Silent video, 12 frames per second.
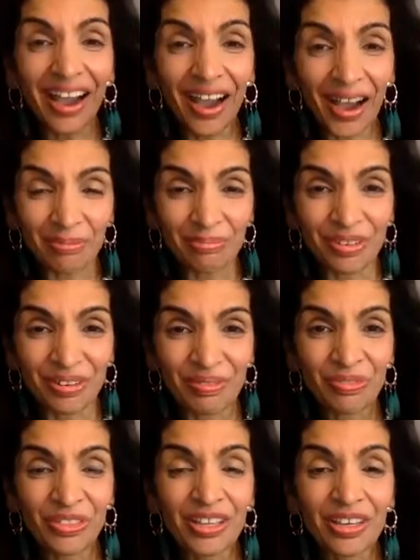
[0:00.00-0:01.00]
up
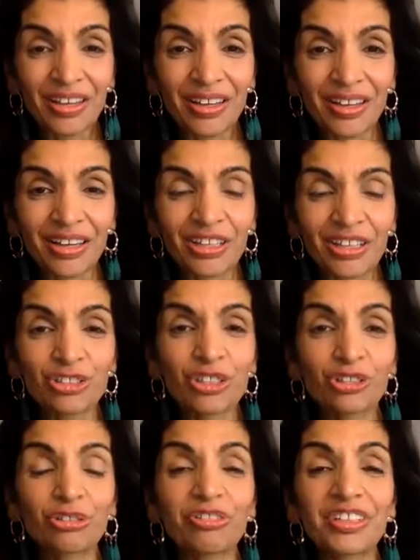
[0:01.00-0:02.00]

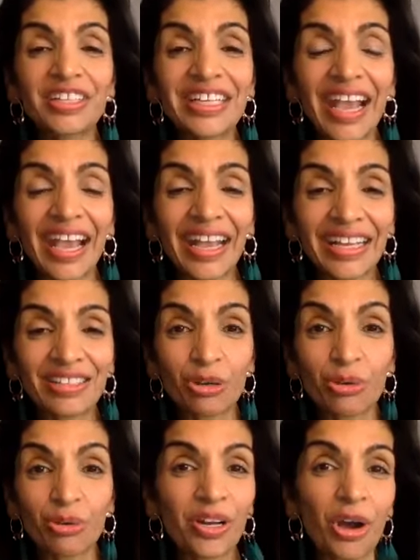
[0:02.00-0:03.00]
to create
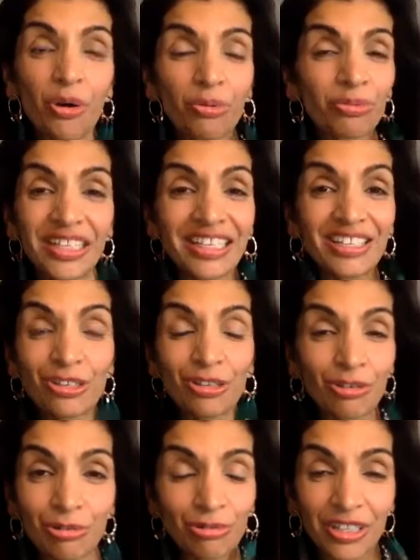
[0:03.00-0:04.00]
what only
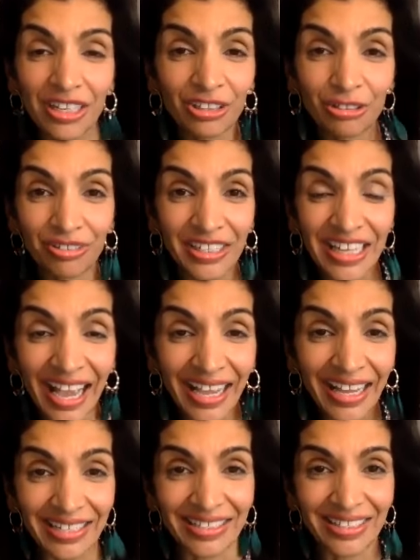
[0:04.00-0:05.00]
you can
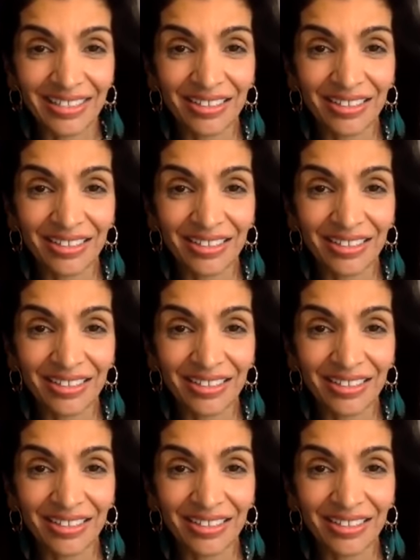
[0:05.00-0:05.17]
create.